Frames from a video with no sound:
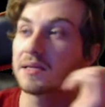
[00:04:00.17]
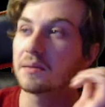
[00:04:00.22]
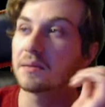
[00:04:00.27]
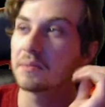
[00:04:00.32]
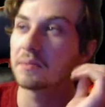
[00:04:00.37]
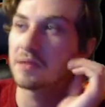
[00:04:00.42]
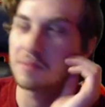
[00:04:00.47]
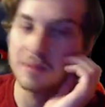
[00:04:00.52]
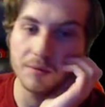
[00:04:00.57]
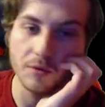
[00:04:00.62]
see how
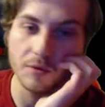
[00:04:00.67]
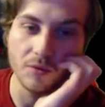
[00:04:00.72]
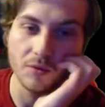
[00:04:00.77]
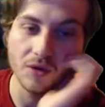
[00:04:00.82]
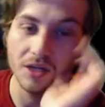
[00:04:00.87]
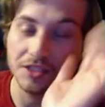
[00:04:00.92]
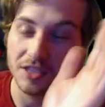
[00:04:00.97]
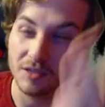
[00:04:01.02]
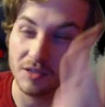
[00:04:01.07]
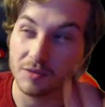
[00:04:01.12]
many people
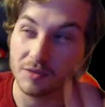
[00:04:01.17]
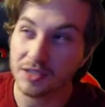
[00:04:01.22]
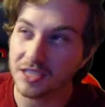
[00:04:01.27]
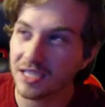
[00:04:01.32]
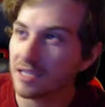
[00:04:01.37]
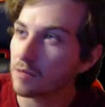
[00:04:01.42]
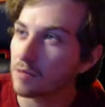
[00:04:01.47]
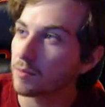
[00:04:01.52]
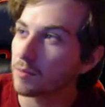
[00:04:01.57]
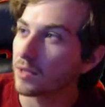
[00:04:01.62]
watching, which is
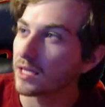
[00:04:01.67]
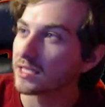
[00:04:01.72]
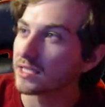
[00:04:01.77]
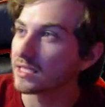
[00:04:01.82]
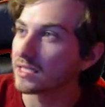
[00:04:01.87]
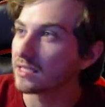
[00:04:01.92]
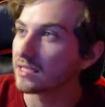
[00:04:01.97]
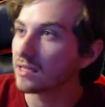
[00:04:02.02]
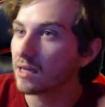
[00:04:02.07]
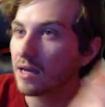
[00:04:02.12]
like a
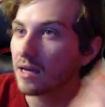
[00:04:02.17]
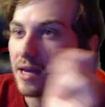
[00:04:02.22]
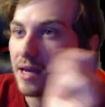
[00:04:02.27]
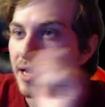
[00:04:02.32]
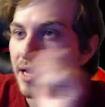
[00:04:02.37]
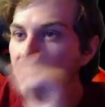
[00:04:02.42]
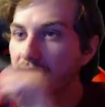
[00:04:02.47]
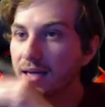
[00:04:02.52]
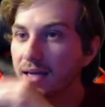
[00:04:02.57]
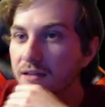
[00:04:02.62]
blessing
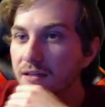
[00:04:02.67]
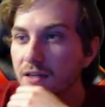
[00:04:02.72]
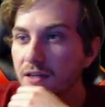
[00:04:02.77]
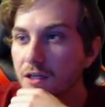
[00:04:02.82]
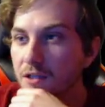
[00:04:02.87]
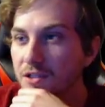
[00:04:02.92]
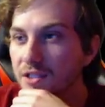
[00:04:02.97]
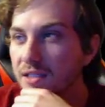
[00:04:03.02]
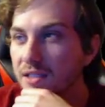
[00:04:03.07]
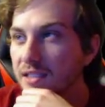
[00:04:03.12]
and a
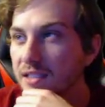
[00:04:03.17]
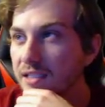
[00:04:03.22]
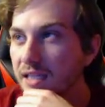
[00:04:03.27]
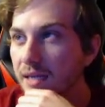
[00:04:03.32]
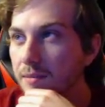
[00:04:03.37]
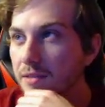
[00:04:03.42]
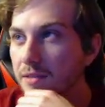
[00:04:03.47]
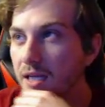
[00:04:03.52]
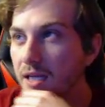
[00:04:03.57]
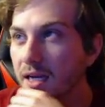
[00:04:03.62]
curse at the
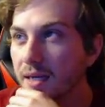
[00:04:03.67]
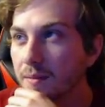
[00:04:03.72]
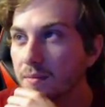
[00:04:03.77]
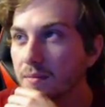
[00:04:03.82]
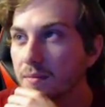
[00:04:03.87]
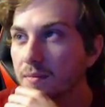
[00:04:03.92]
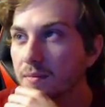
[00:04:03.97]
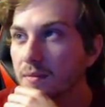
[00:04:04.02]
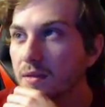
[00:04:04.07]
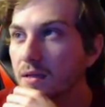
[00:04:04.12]
same time.